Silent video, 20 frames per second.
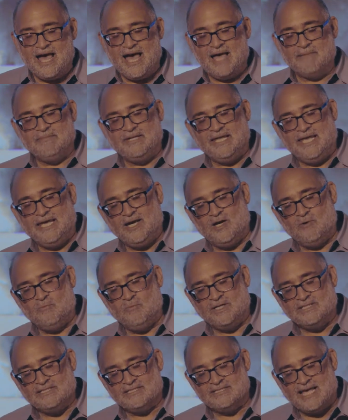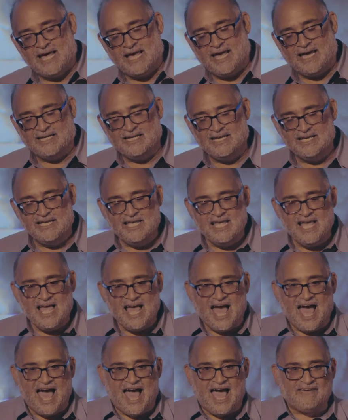I'm laying on one side
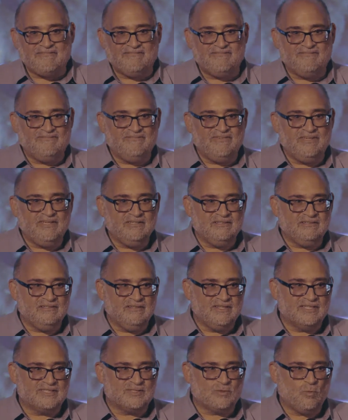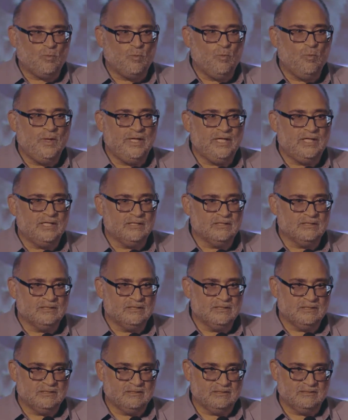I feel this
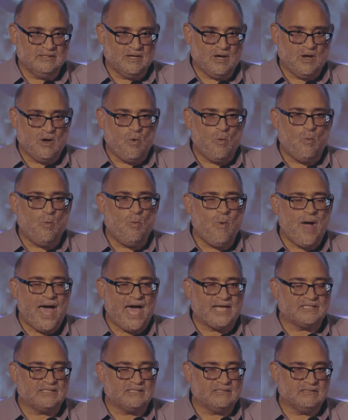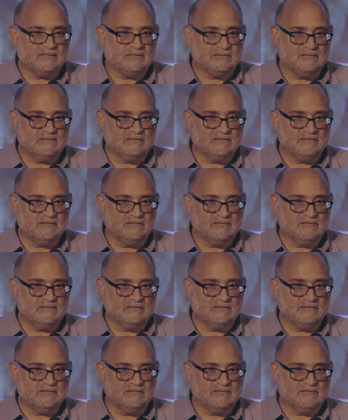weird, wet,